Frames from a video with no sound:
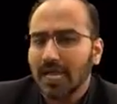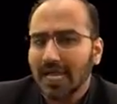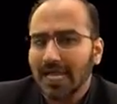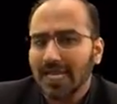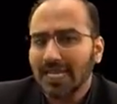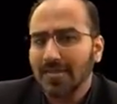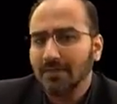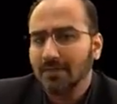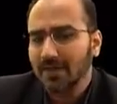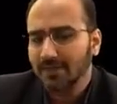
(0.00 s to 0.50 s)

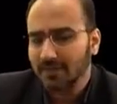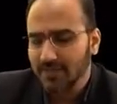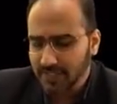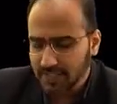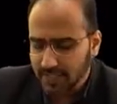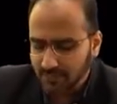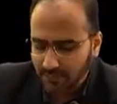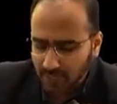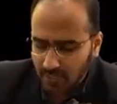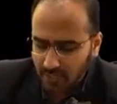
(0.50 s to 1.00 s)
LMA,
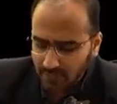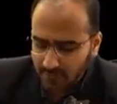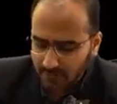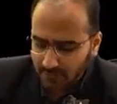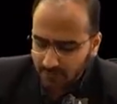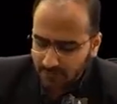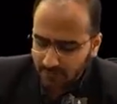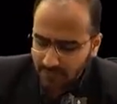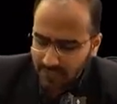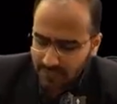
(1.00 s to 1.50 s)
first of all,
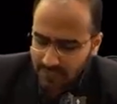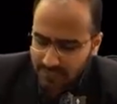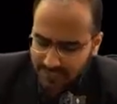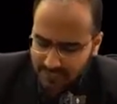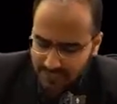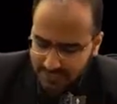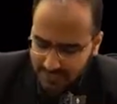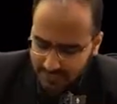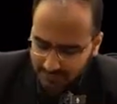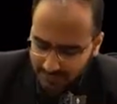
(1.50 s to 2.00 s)
we'll
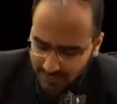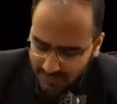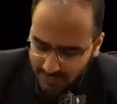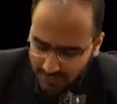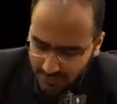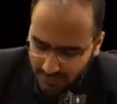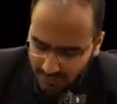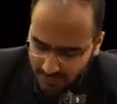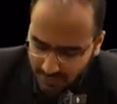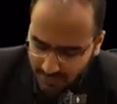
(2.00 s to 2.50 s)
discuss something
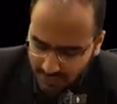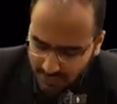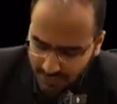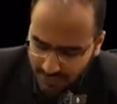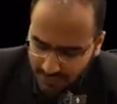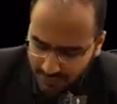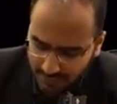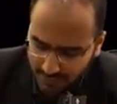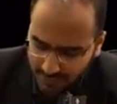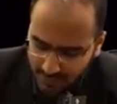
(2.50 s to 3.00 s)
about
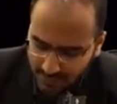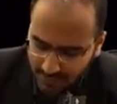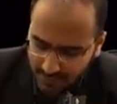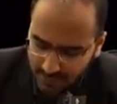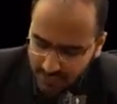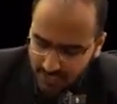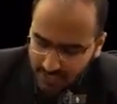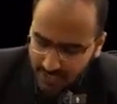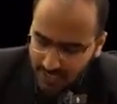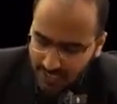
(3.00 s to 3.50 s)
LMA.
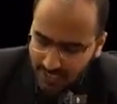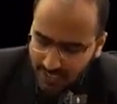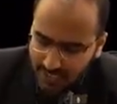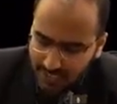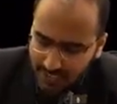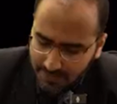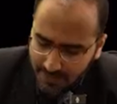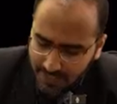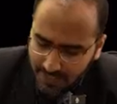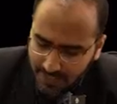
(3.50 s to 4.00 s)

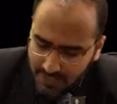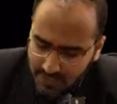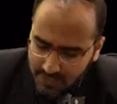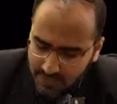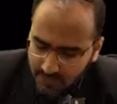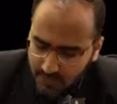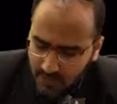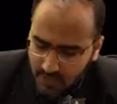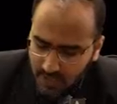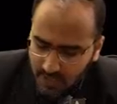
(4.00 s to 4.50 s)
LMA
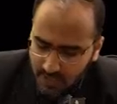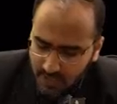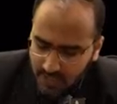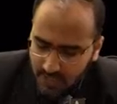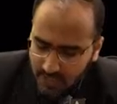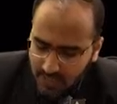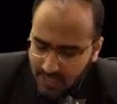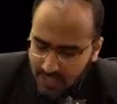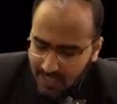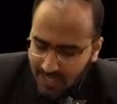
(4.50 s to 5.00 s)
is
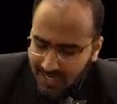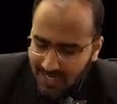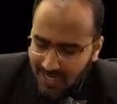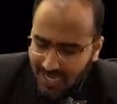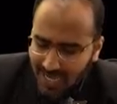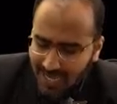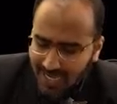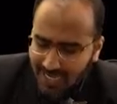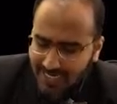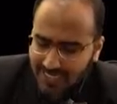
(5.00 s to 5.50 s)
what?
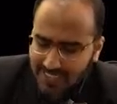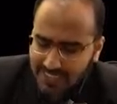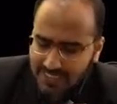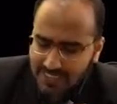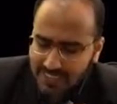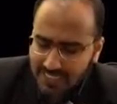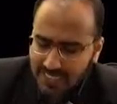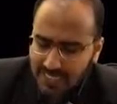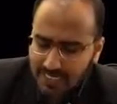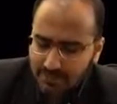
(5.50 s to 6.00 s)

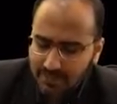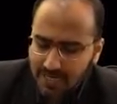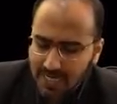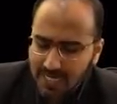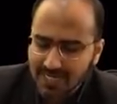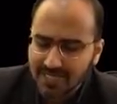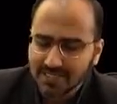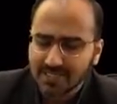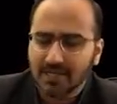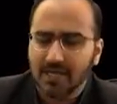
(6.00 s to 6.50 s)
Laryngeal
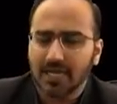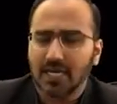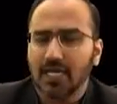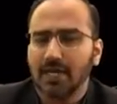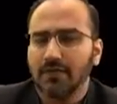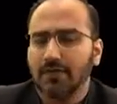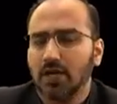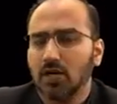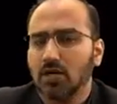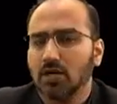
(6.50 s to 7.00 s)
mask
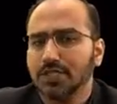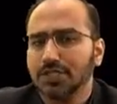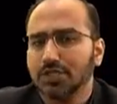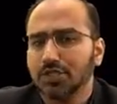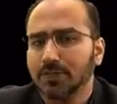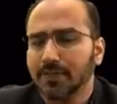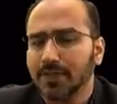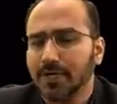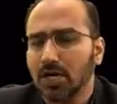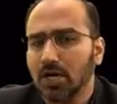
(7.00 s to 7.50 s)
airway or
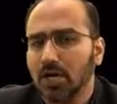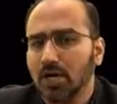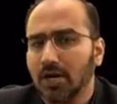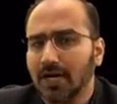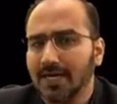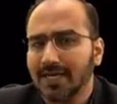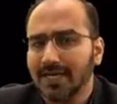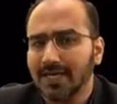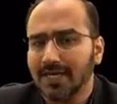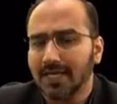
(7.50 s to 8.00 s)

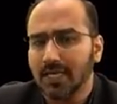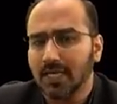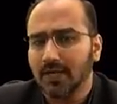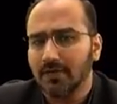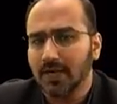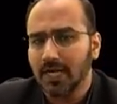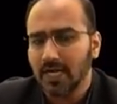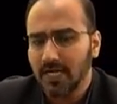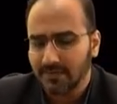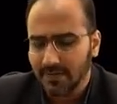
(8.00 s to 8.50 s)
supraglottic
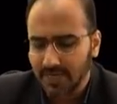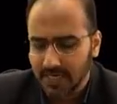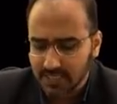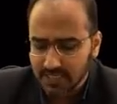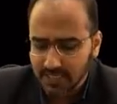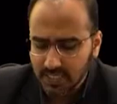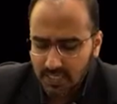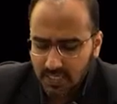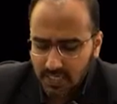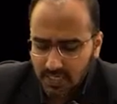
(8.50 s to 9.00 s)
airway
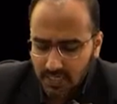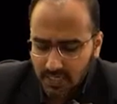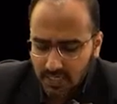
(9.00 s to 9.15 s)
device.